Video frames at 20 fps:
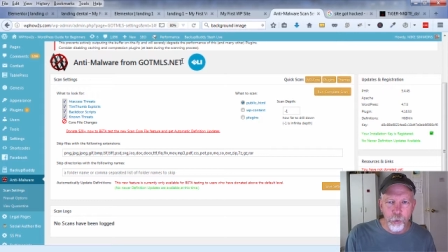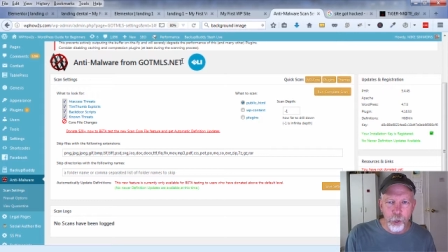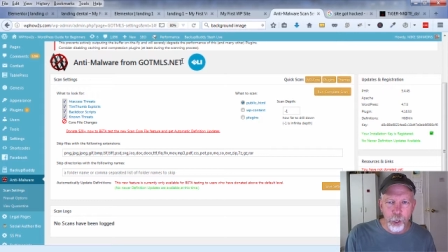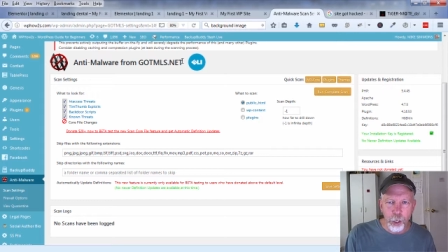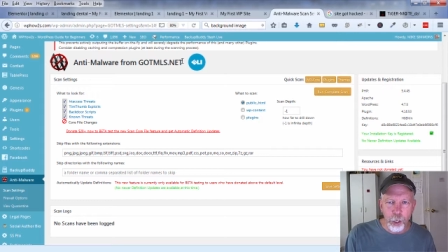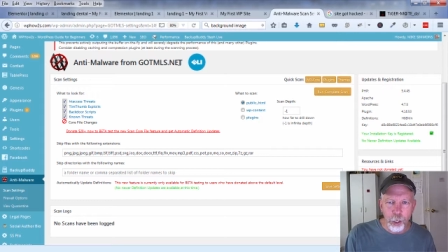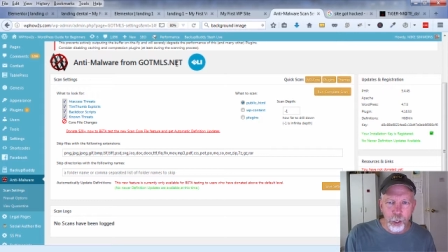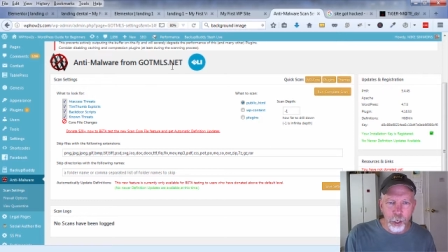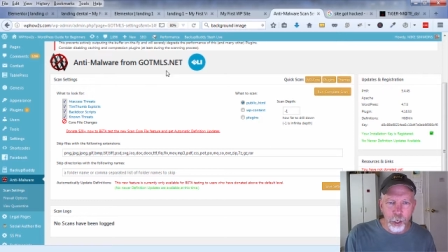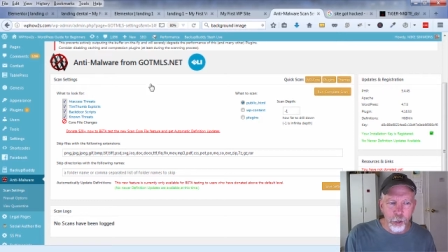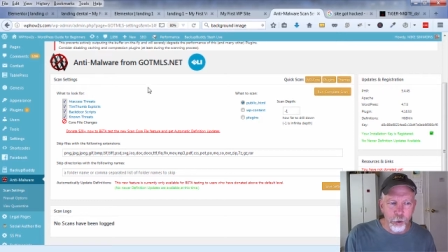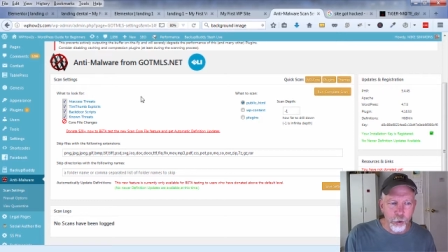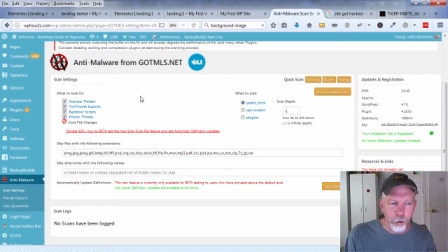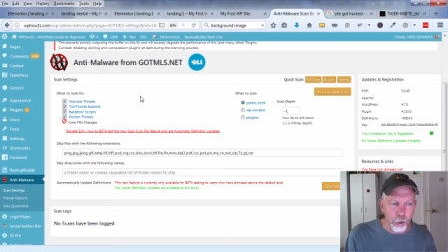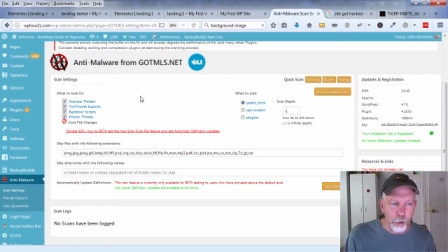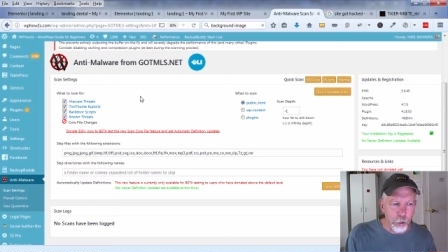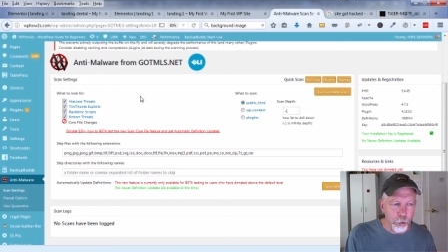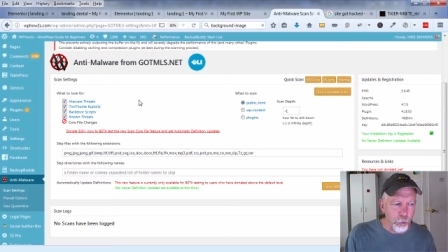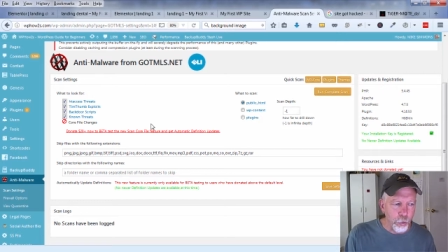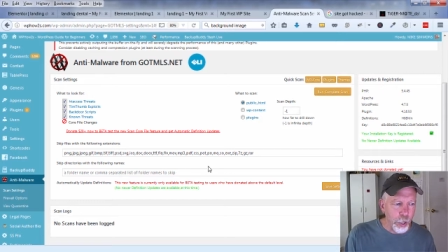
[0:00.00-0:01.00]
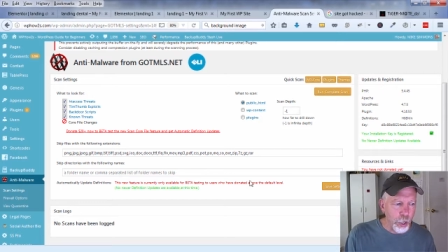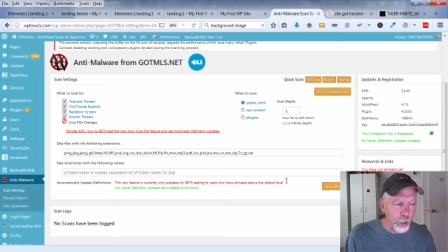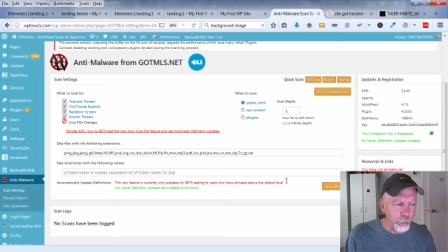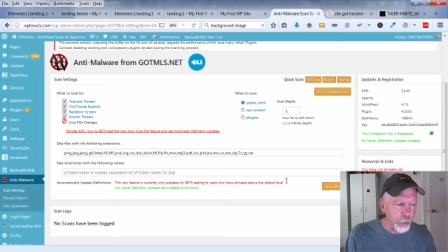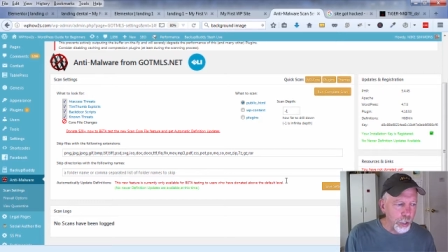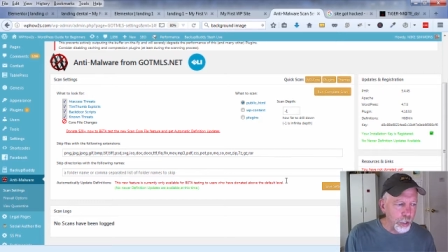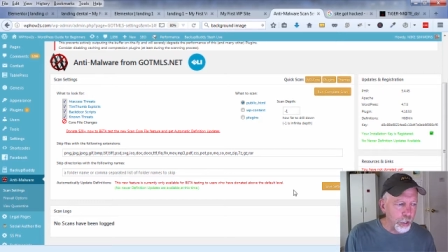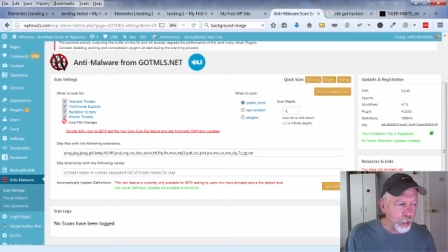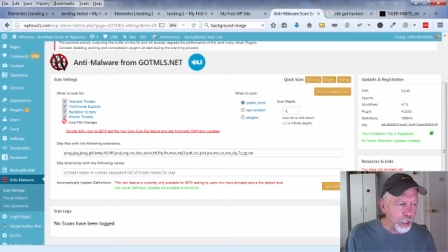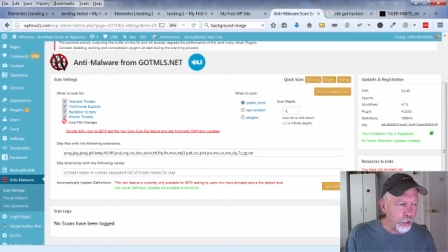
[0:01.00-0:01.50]
So another
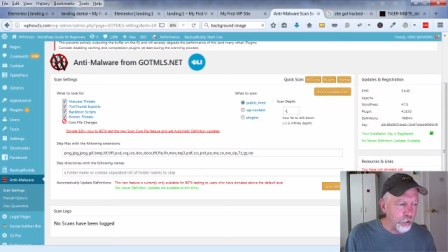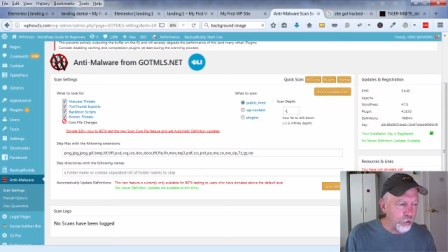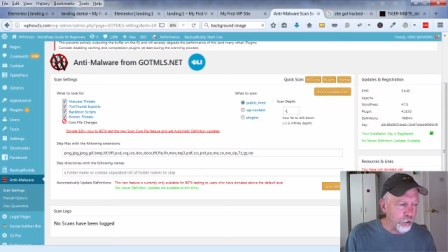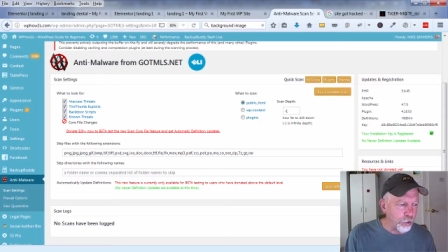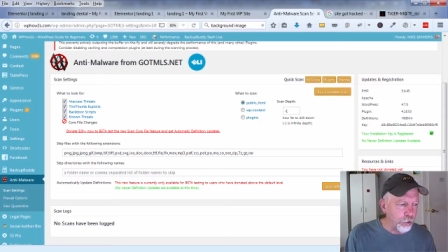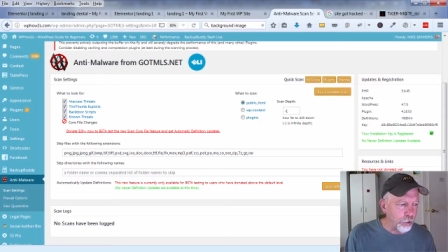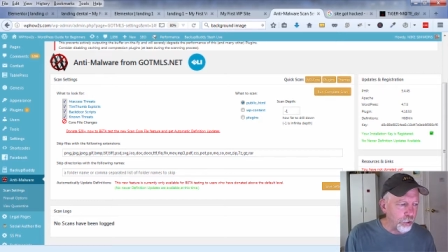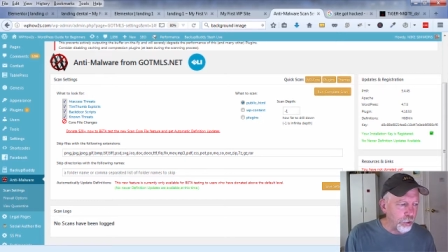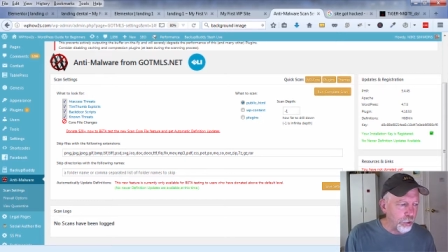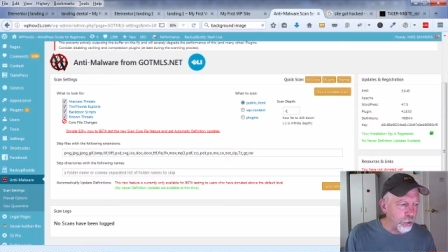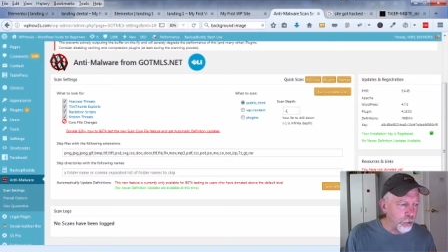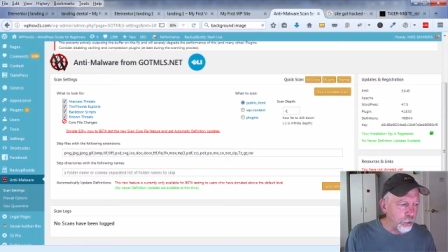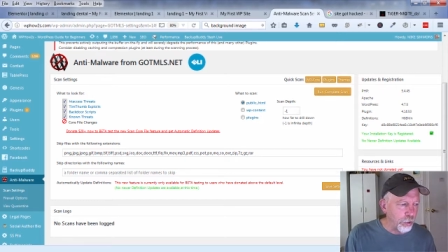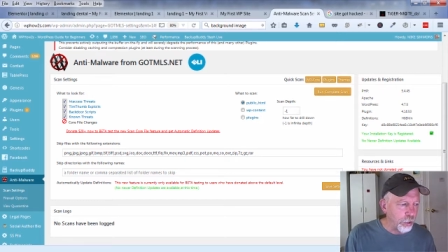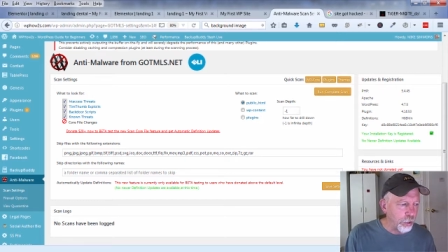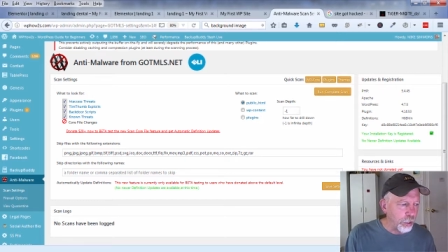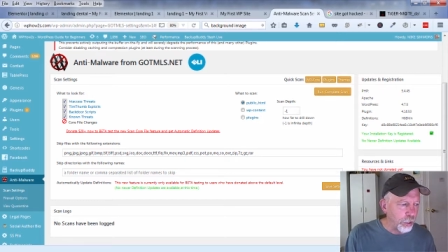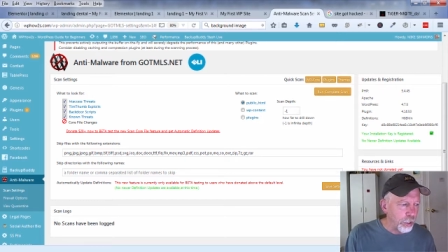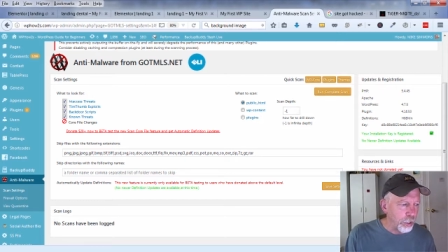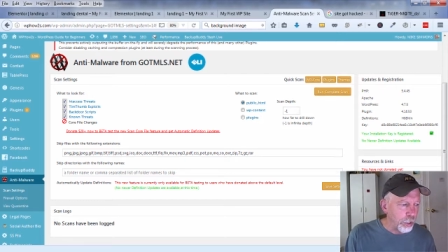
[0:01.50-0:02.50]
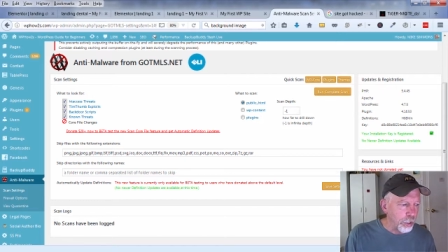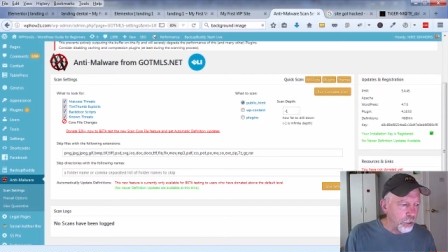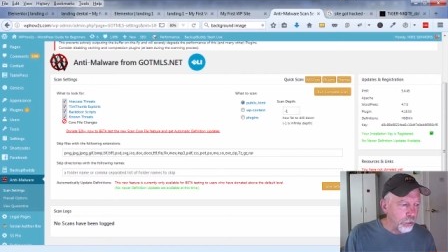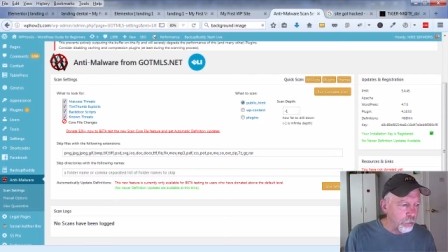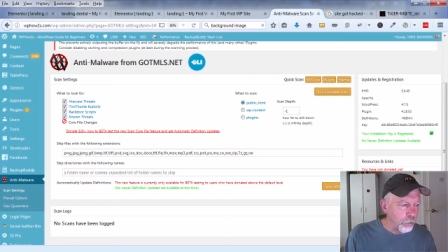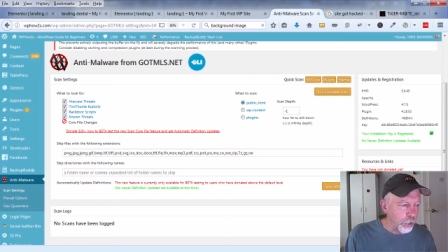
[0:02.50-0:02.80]
recommendation to you.